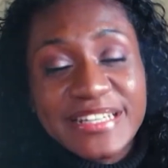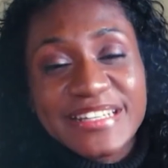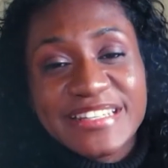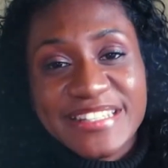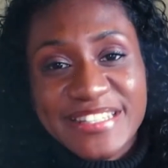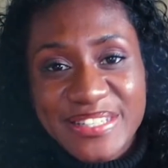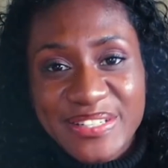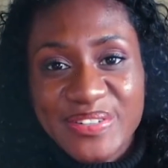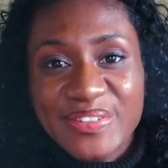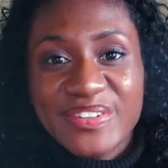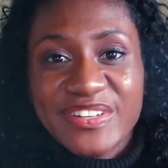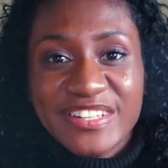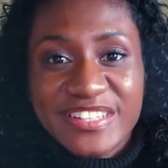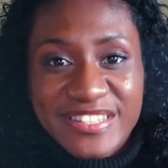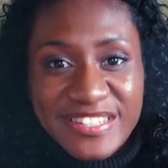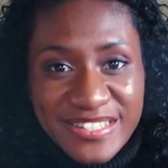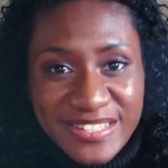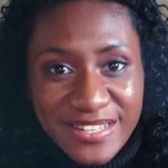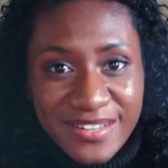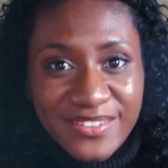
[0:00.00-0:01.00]
do
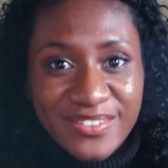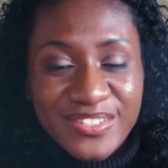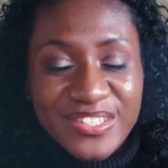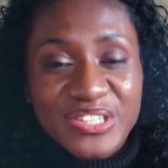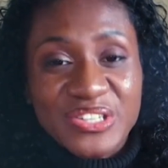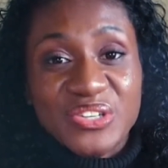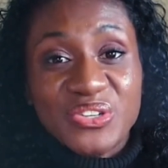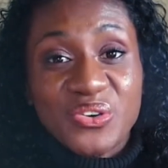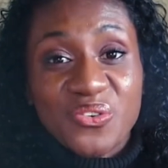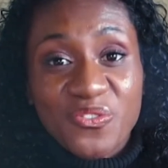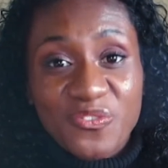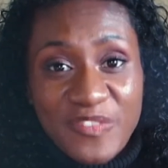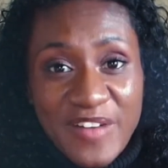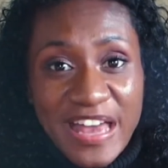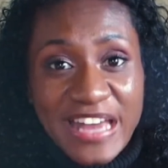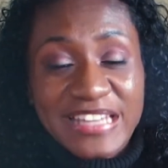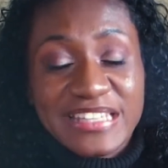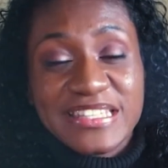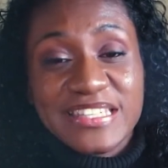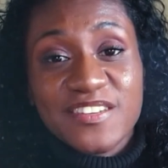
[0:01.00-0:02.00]
consult your
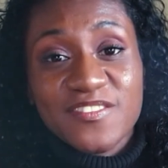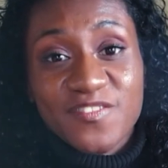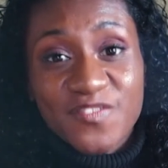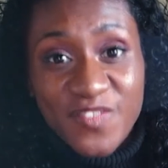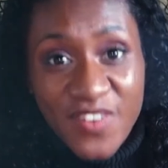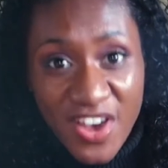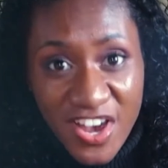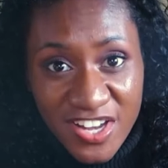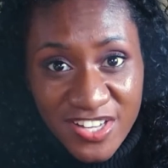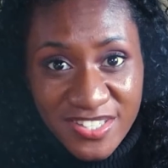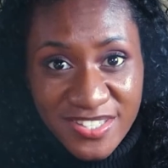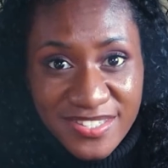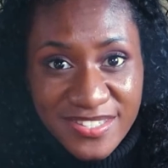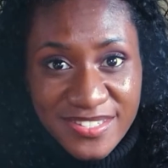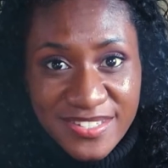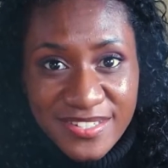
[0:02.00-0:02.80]
vet first.